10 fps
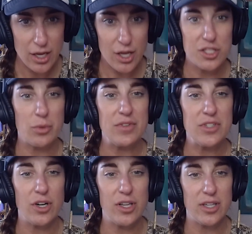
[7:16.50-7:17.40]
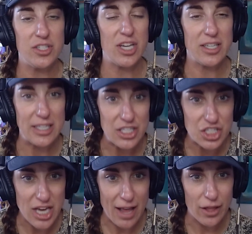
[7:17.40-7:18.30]
So we've started injecting it
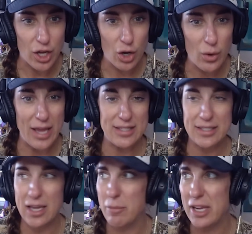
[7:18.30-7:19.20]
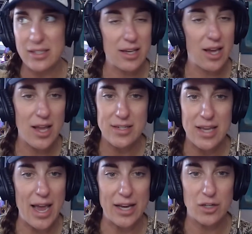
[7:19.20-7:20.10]
shallow, and it's coming into
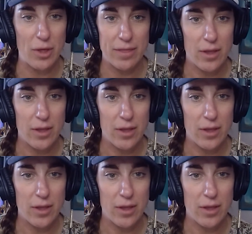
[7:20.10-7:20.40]
contact with